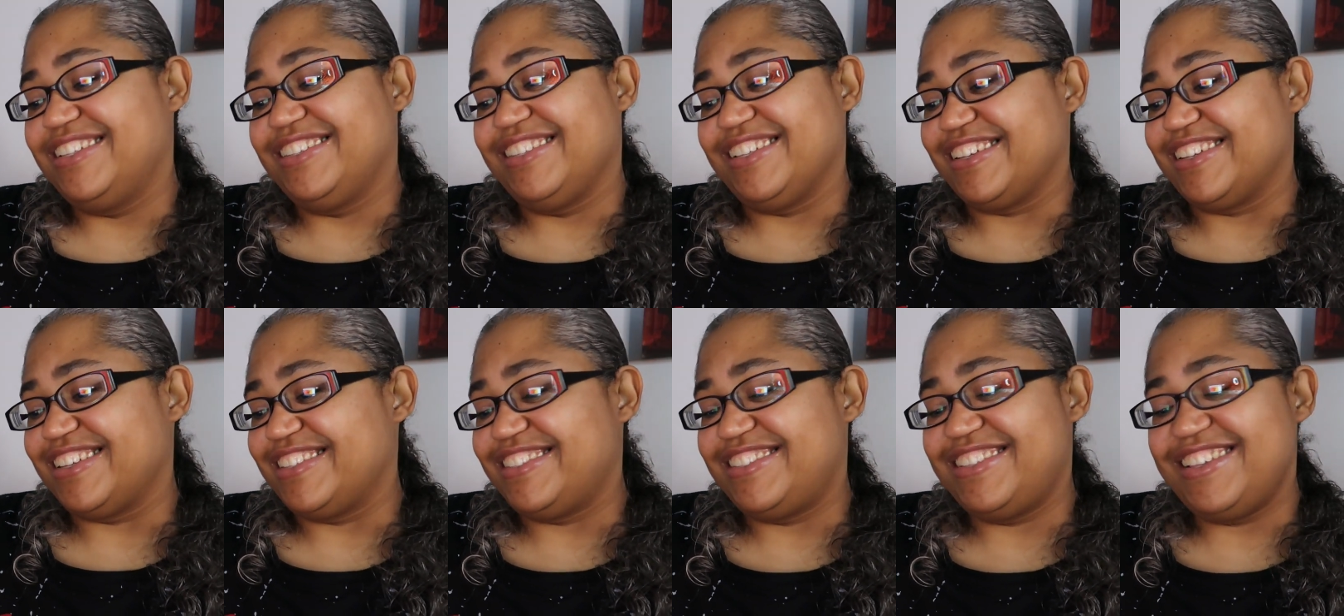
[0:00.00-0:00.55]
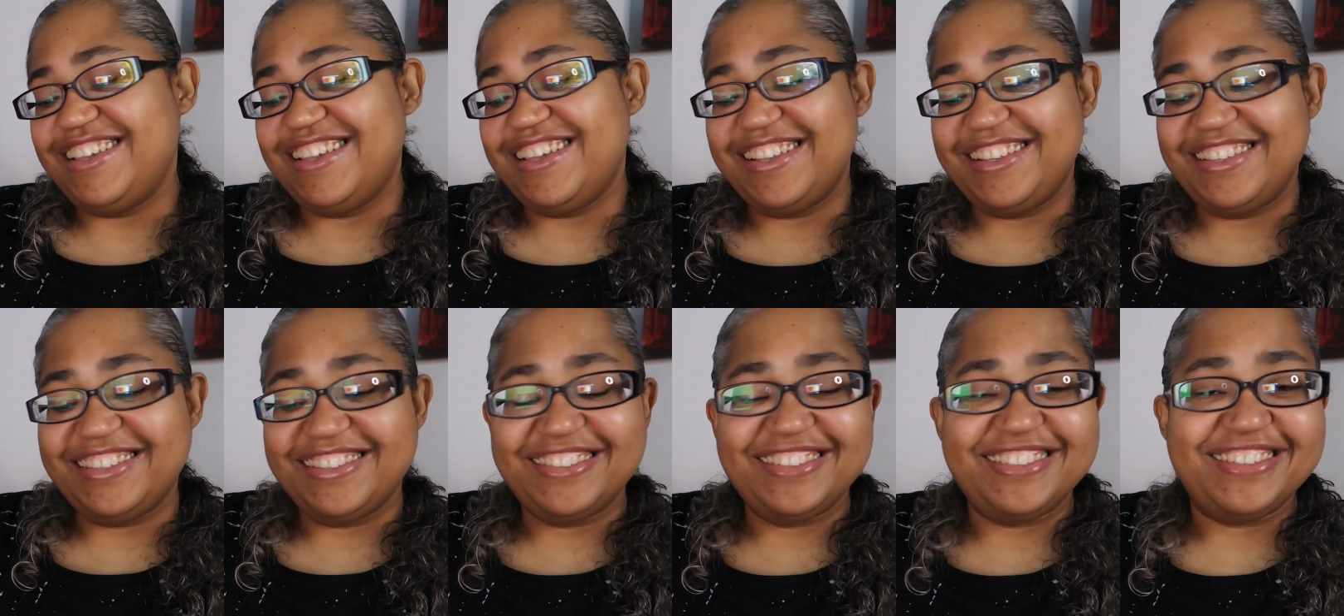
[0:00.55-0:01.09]
like I
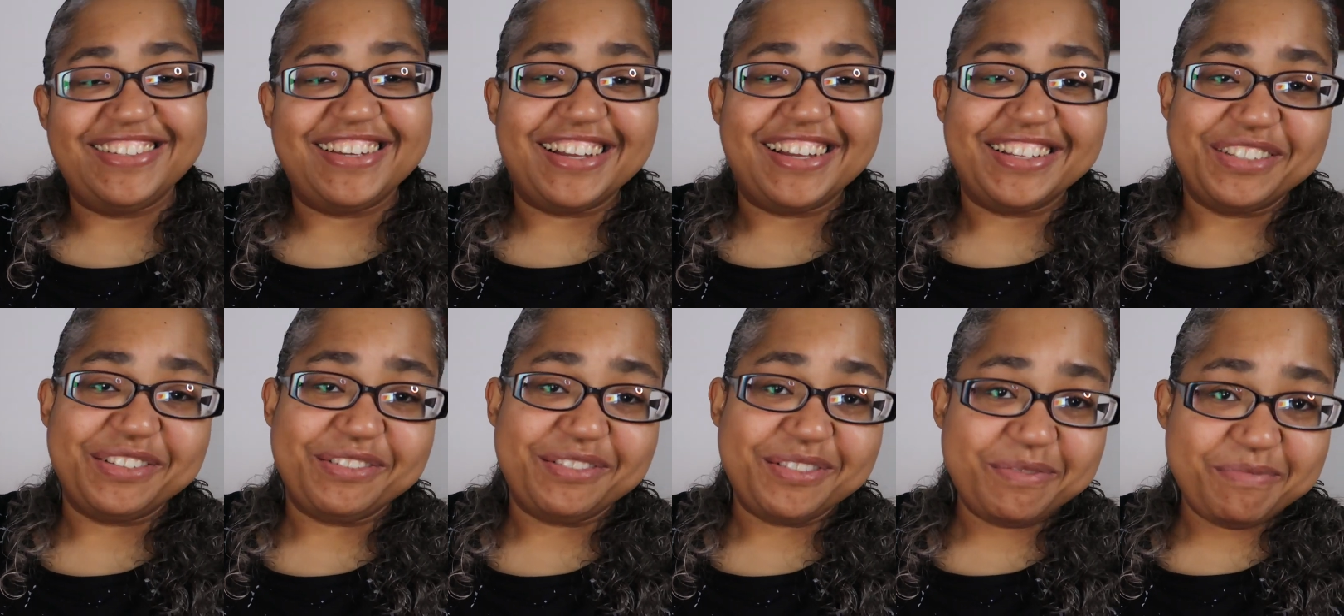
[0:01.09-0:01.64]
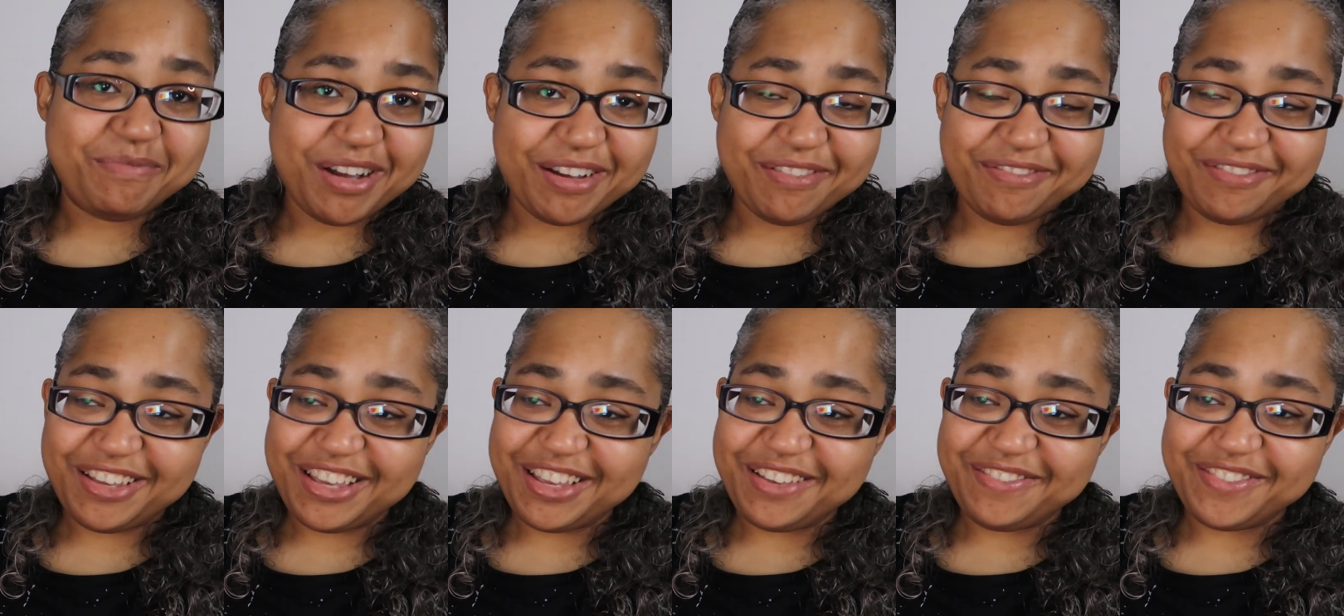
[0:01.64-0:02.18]
said, you got two of my
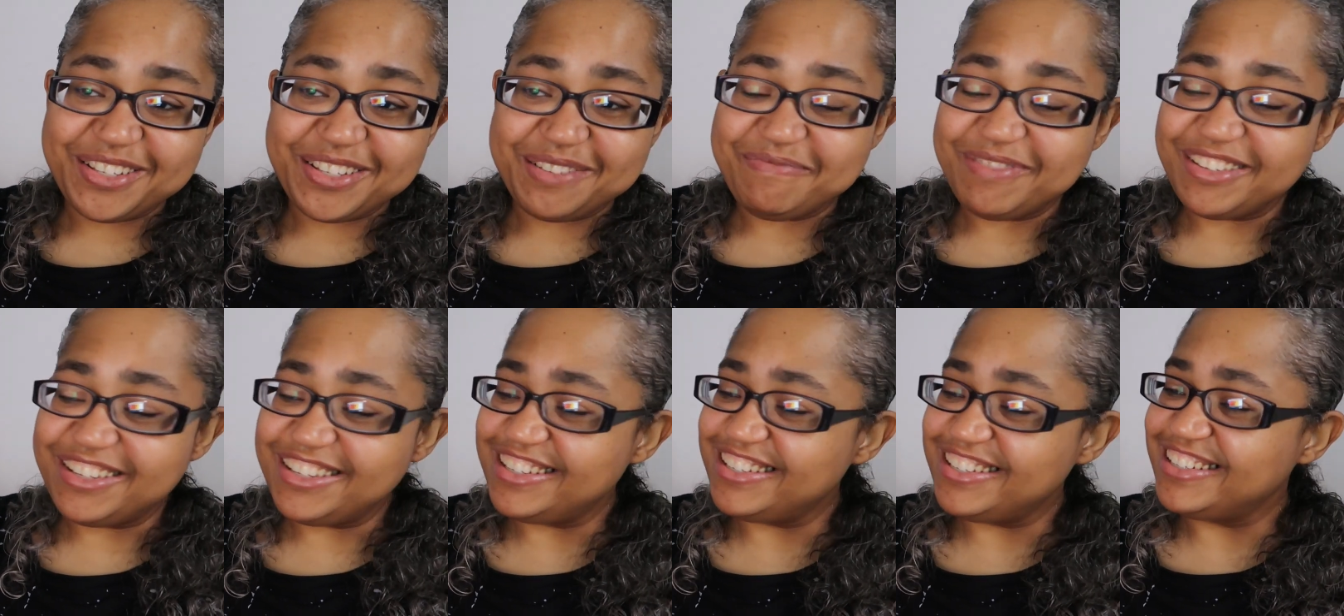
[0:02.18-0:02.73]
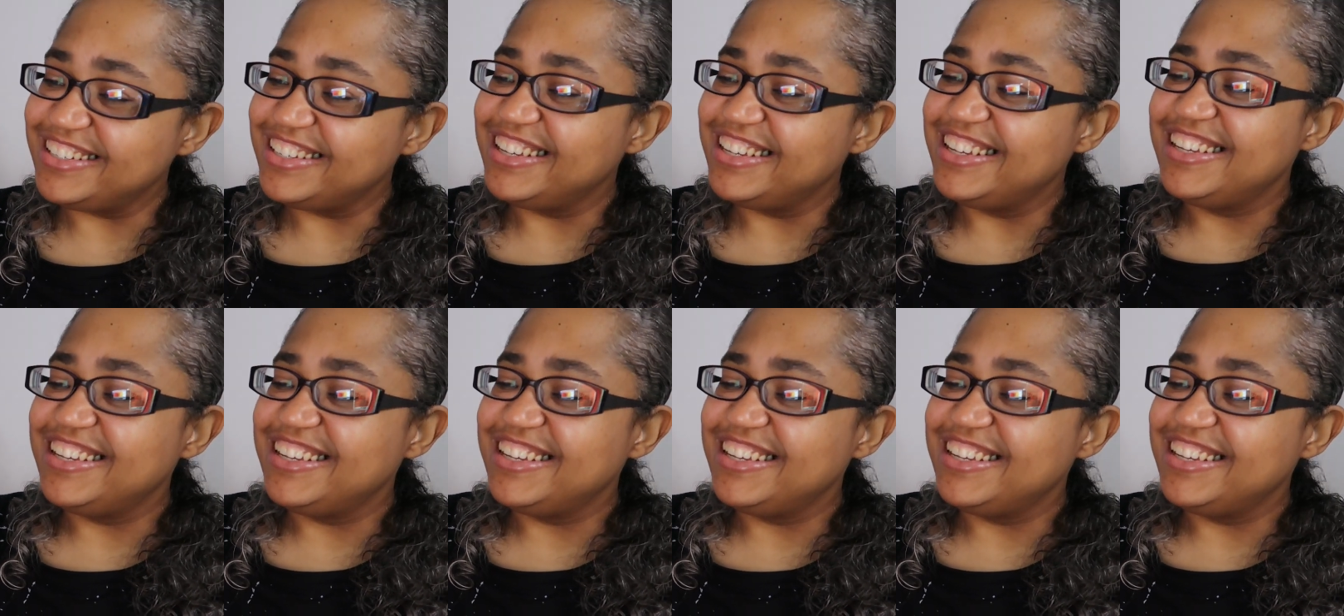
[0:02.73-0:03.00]
faves up here.